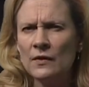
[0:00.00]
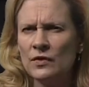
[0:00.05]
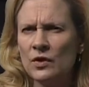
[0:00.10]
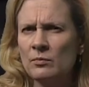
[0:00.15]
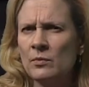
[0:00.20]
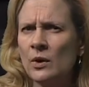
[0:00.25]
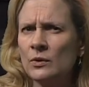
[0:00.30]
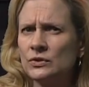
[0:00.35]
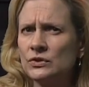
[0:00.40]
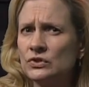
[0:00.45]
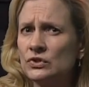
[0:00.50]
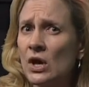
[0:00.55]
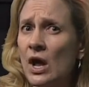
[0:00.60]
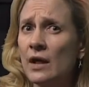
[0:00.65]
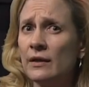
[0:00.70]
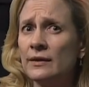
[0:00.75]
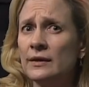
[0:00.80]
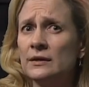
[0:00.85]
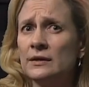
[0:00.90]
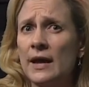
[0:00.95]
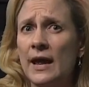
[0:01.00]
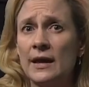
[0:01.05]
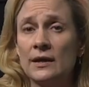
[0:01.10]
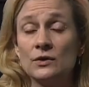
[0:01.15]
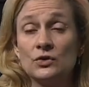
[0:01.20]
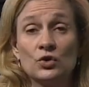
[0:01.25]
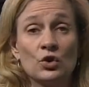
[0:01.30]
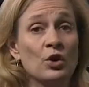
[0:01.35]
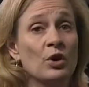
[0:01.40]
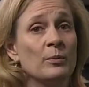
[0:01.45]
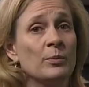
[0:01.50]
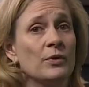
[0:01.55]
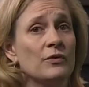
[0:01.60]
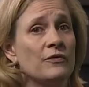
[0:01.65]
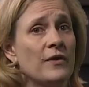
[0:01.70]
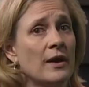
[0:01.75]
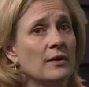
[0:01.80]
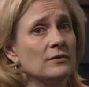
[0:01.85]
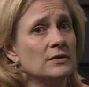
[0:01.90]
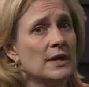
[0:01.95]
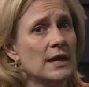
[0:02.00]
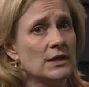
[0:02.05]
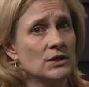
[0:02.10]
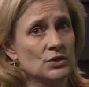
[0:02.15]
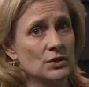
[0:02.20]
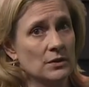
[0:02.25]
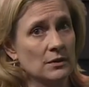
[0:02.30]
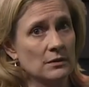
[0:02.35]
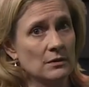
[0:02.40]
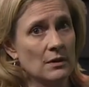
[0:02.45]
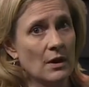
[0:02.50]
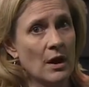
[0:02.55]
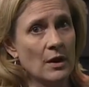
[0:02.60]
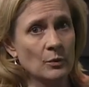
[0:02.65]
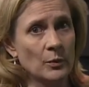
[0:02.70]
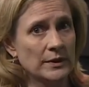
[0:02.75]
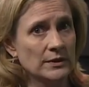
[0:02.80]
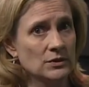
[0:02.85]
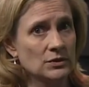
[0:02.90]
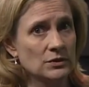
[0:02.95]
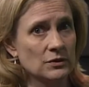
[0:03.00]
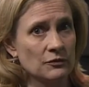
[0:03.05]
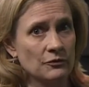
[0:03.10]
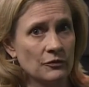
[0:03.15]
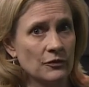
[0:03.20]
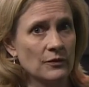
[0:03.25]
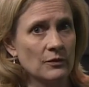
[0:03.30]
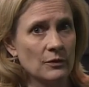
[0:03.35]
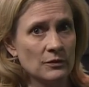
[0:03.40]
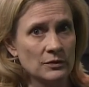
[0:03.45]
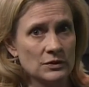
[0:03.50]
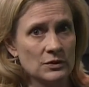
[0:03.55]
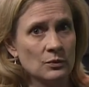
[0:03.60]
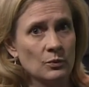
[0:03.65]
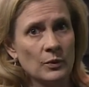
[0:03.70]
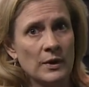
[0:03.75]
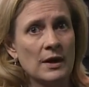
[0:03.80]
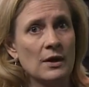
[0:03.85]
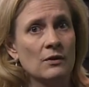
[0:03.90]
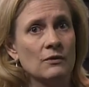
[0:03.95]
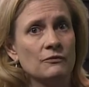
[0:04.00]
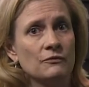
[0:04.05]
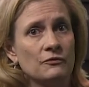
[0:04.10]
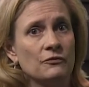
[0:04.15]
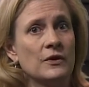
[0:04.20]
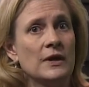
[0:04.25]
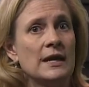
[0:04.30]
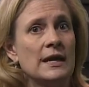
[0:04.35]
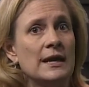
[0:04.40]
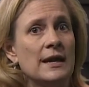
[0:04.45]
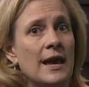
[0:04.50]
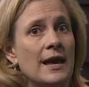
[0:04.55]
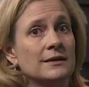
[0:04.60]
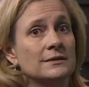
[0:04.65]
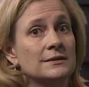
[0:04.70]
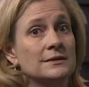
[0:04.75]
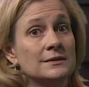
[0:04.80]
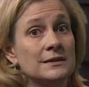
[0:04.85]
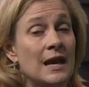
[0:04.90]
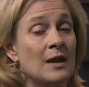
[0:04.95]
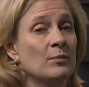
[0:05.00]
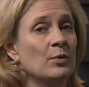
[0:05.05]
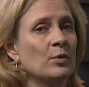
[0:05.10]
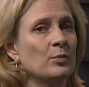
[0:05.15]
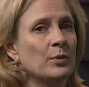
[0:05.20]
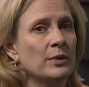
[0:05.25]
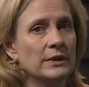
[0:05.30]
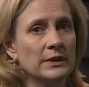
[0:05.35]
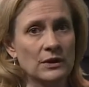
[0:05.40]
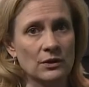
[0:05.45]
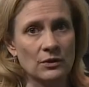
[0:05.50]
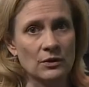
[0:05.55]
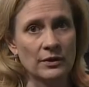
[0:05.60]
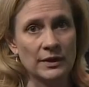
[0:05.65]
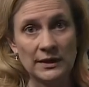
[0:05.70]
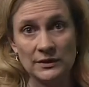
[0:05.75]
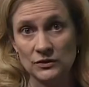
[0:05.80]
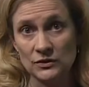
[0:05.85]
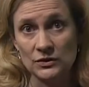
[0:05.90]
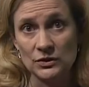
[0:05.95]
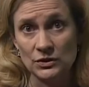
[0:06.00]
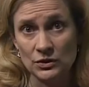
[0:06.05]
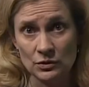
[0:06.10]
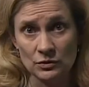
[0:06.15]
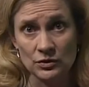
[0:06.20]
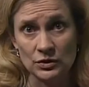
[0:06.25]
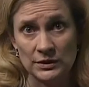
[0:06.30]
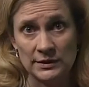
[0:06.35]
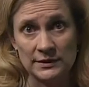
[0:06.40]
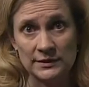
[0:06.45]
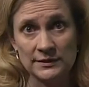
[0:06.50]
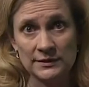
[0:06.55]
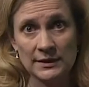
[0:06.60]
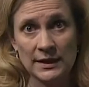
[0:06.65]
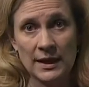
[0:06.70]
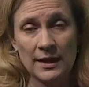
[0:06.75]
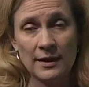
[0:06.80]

the most solid and durable foundation on which to rear free and stable political institutions.